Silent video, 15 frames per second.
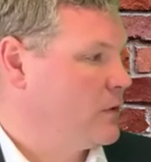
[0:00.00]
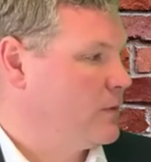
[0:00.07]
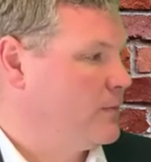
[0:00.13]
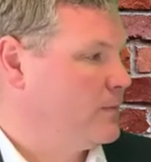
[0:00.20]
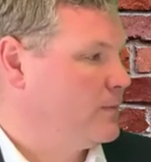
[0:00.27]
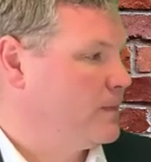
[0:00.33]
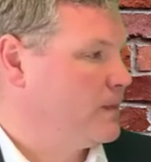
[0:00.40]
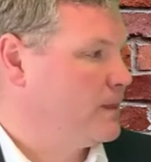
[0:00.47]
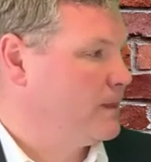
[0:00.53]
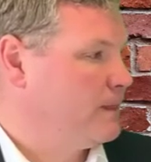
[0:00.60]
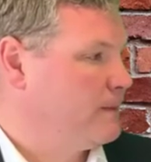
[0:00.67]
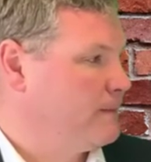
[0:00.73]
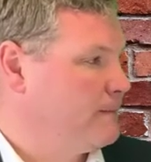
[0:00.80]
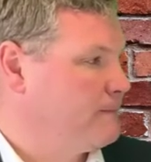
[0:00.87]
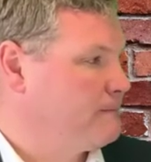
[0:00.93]

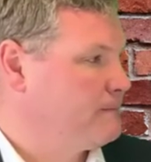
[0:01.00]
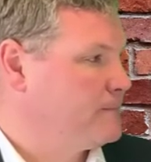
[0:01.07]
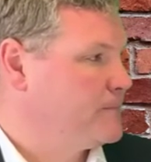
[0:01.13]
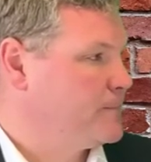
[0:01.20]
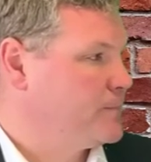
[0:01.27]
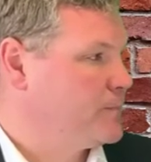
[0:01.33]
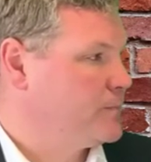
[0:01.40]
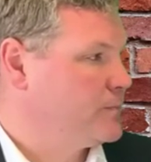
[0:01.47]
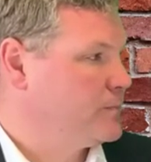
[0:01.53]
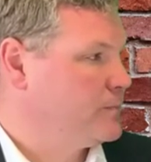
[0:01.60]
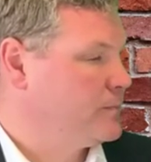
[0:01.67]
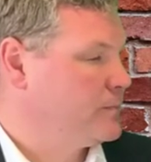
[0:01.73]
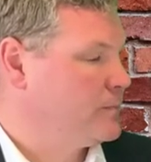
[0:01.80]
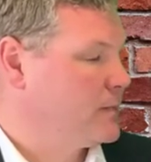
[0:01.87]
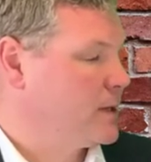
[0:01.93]

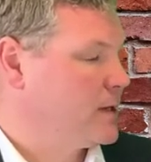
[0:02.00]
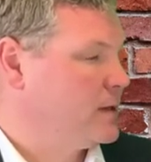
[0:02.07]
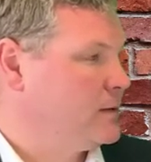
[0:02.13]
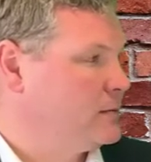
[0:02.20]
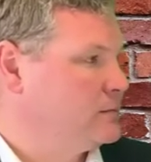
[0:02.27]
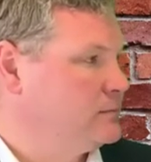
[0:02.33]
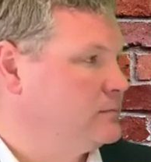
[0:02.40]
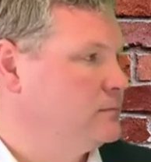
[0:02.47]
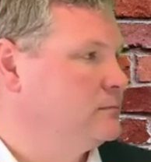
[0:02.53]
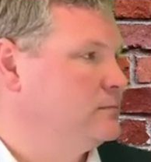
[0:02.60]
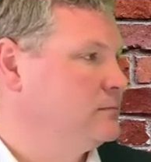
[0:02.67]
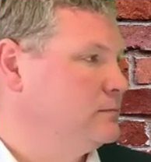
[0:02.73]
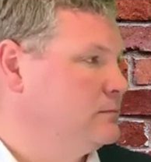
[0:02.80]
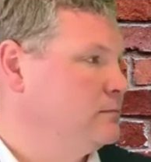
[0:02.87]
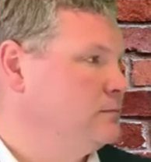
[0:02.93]

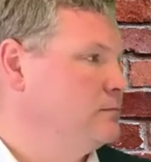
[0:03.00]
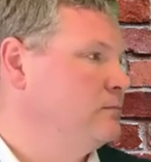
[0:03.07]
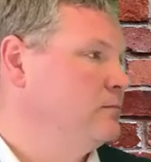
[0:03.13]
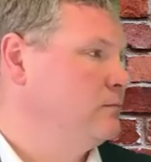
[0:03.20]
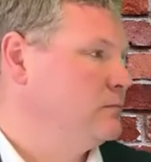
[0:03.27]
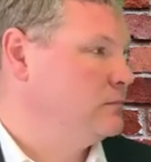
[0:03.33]
(silent)